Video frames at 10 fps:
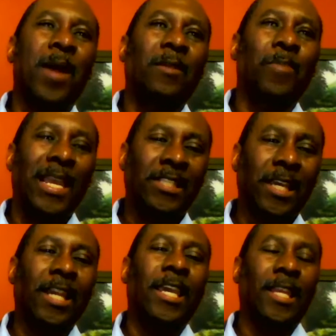But
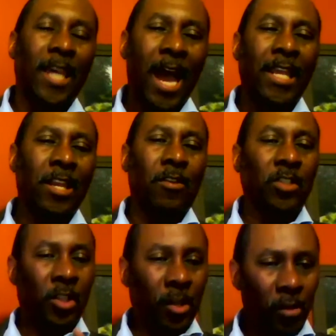basically the
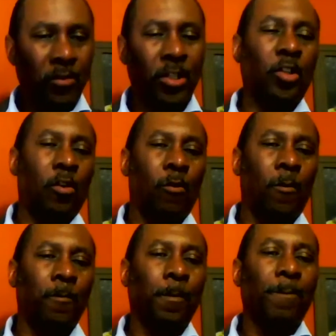idea is to use a
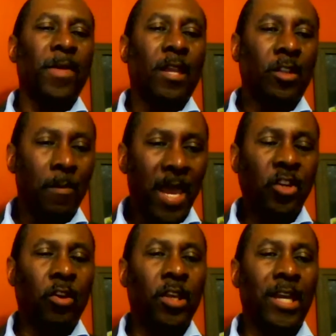tool to
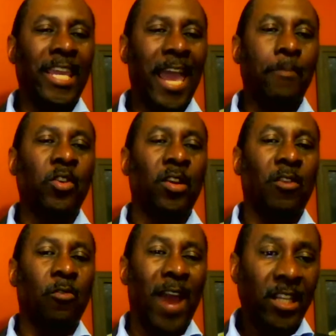make sure you're
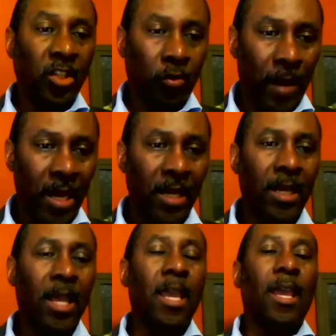capturing the right
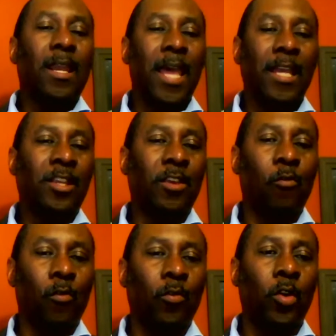trend, that
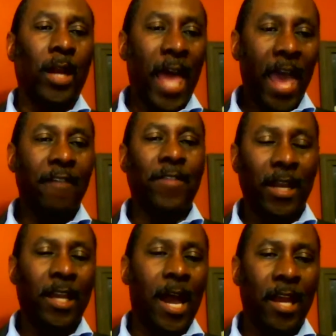you'll have
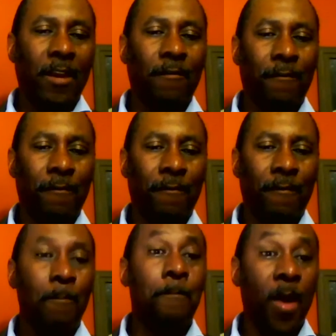that kind of
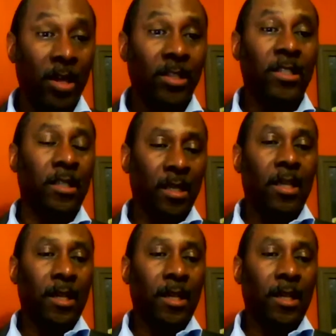buzz